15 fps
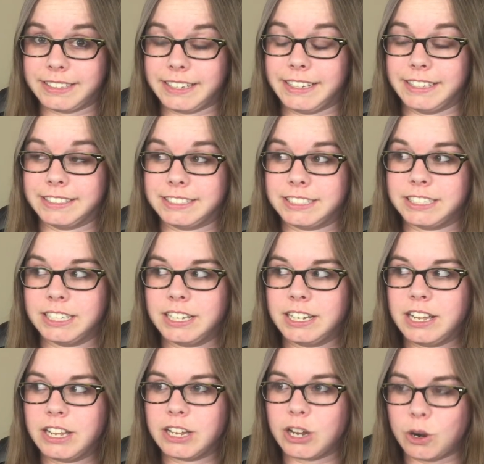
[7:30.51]
It's
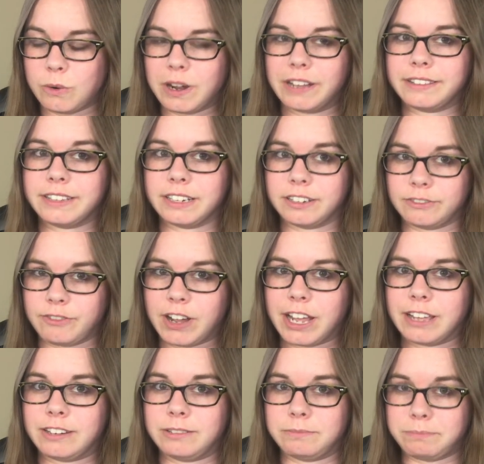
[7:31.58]
go out there and
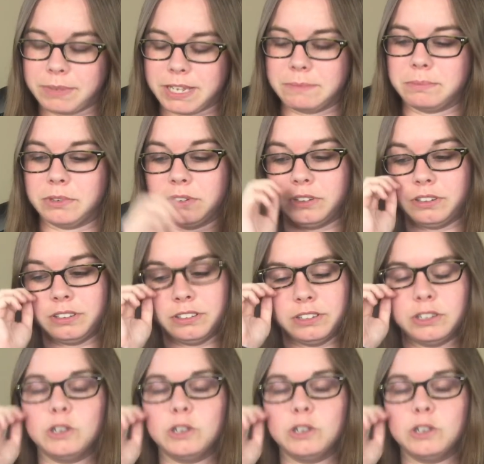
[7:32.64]
find people